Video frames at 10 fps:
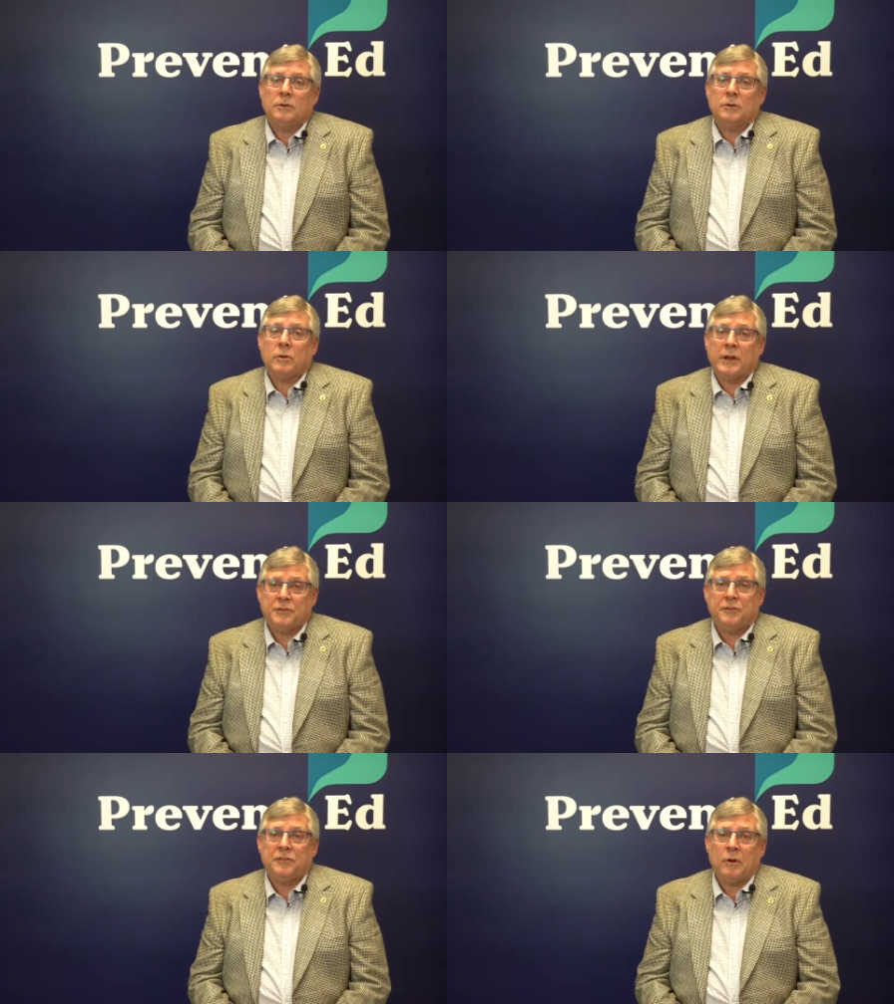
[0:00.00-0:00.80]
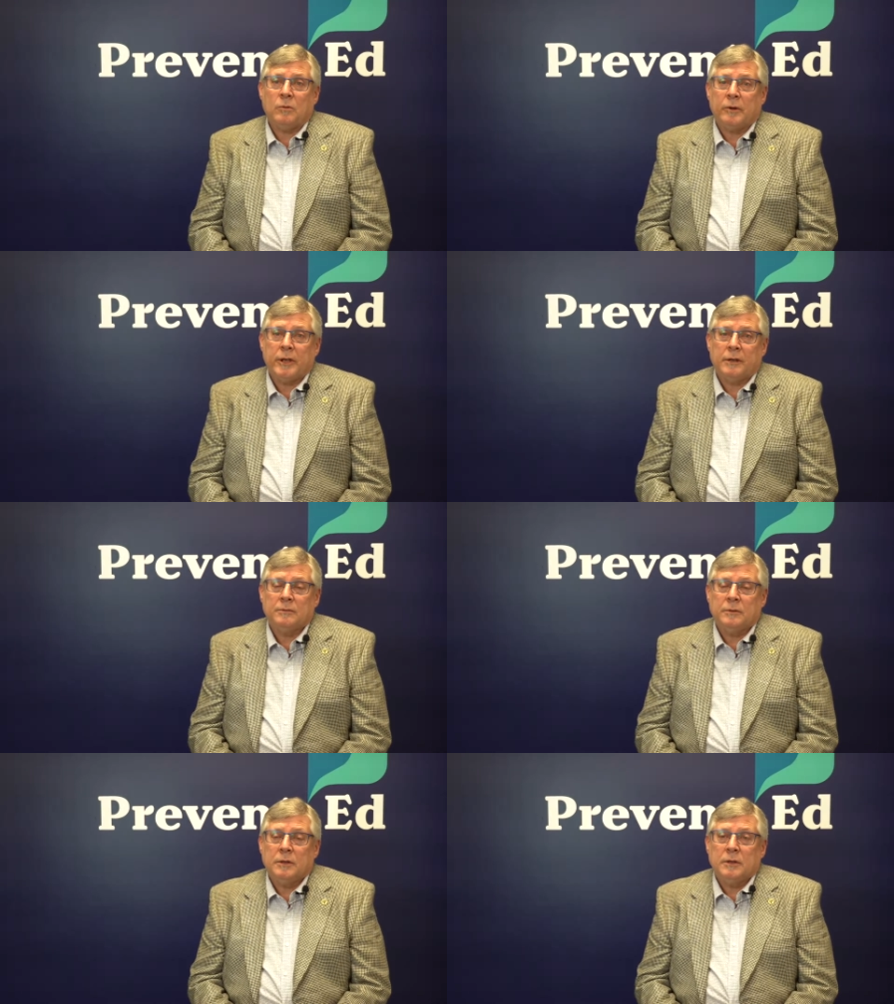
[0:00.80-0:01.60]
crisis that we're in,
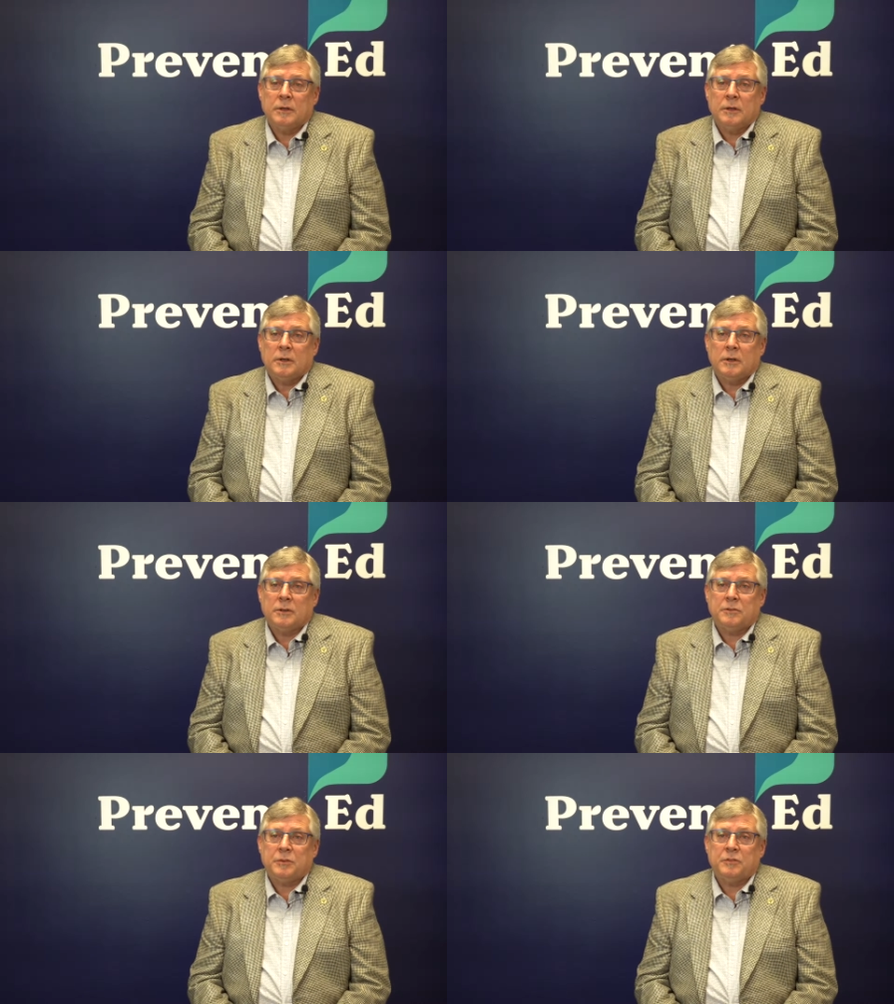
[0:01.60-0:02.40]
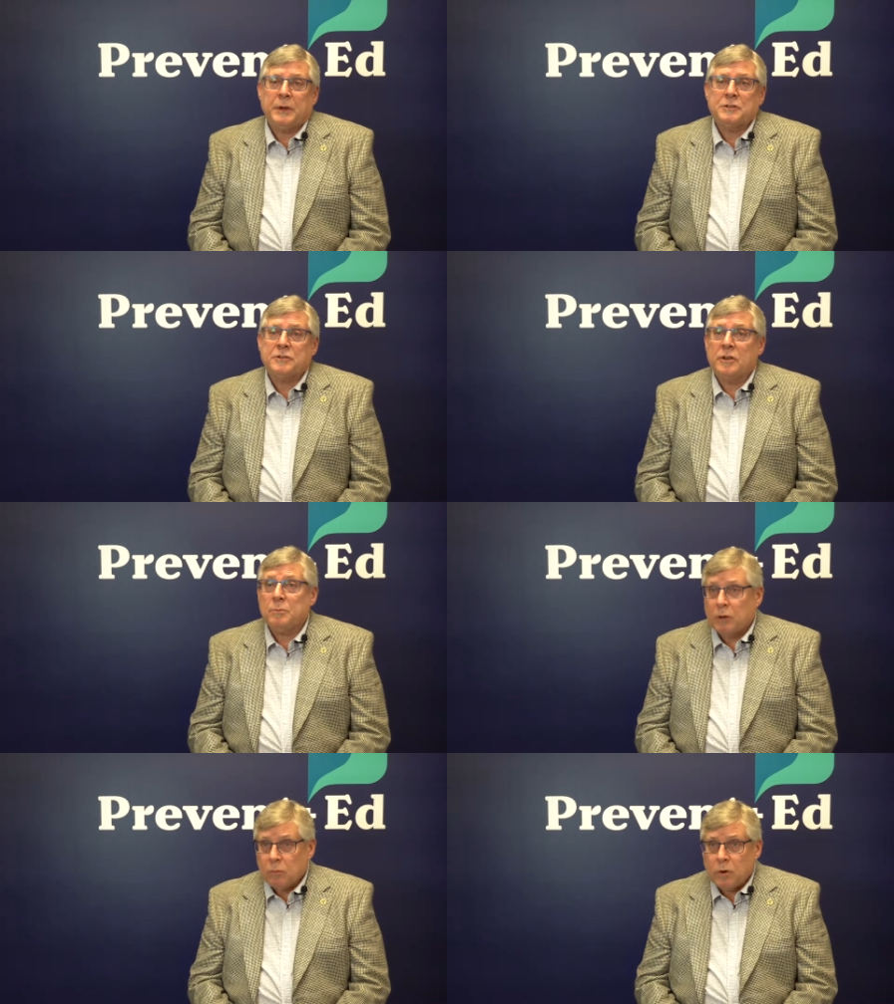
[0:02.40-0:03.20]
especially
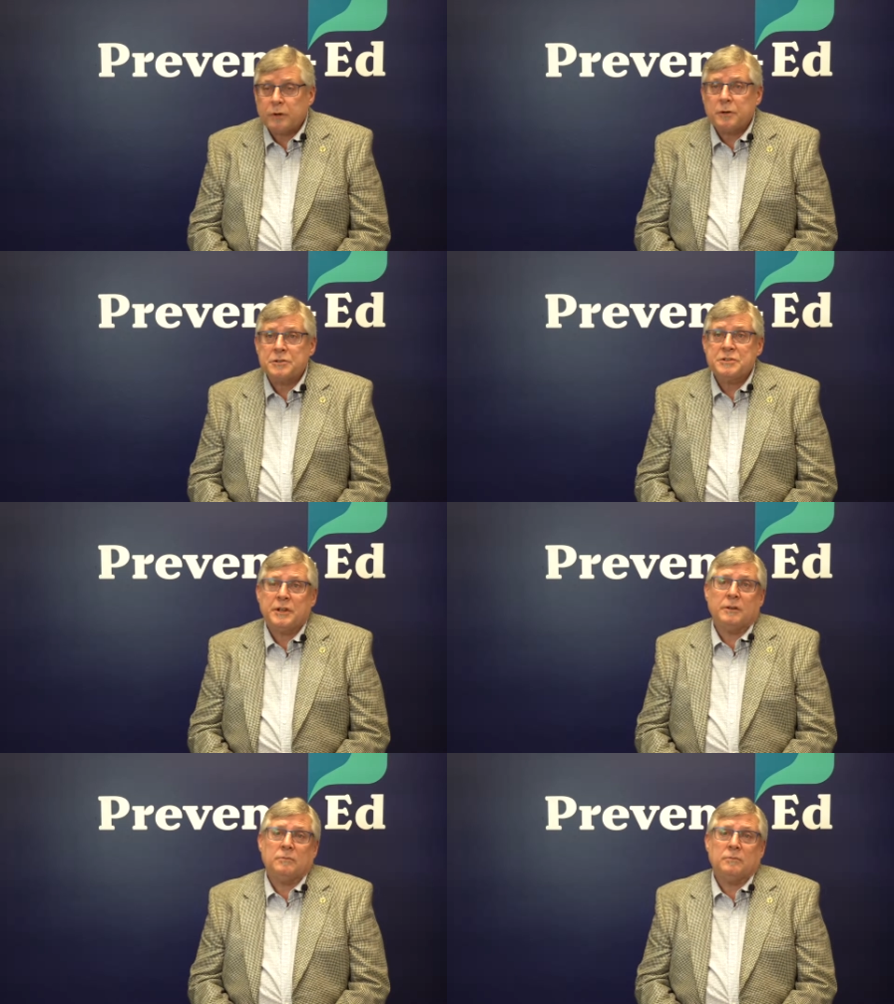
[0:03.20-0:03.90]
among workers.